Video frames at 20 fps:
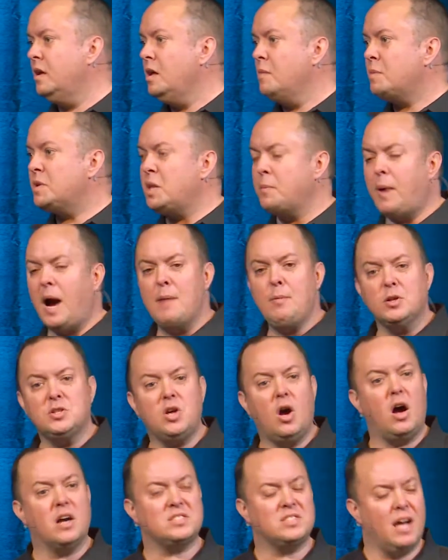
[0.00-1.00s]
But the Bible
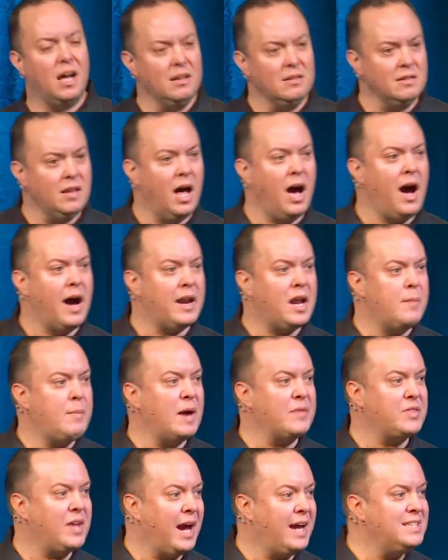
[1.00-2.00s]
talks a lot
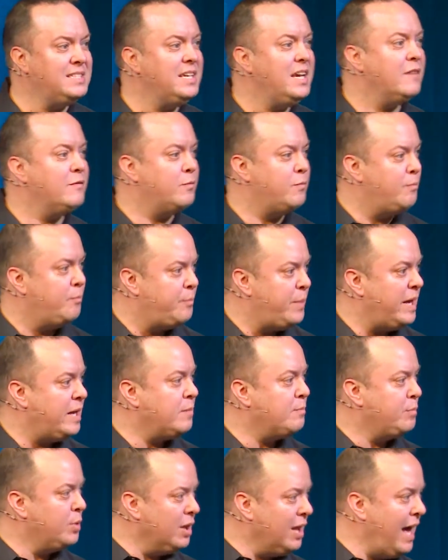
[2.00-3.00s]
about the idea of
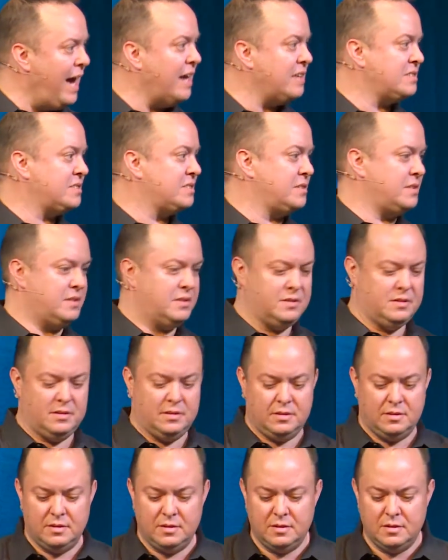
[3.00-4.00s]
being blessed.
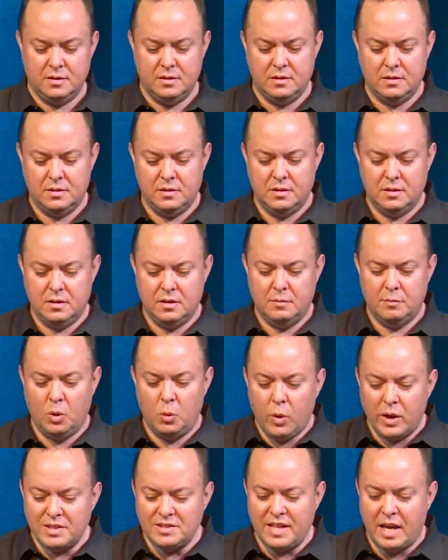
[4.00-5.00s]
But
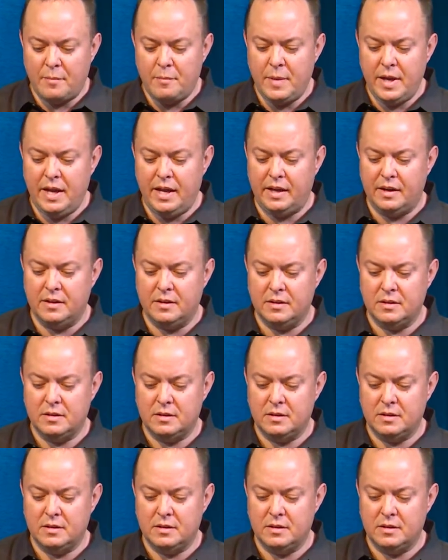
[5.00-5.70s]
what does that mean?